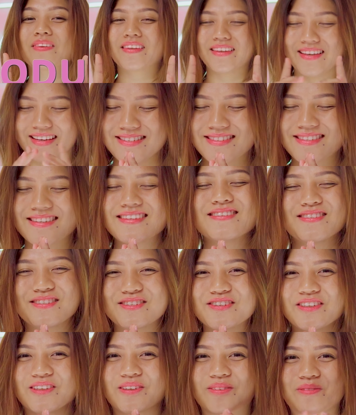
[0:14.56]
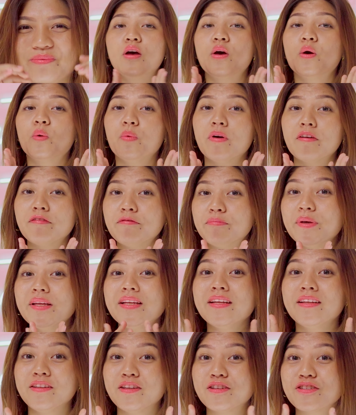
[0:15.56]
Yes, it's true. We've
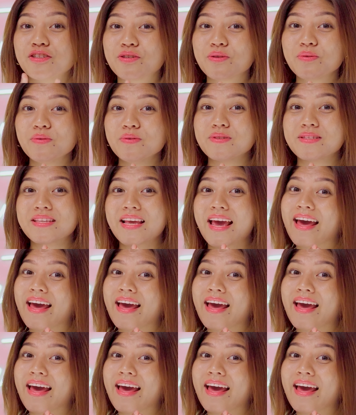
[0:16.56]
been in your shoes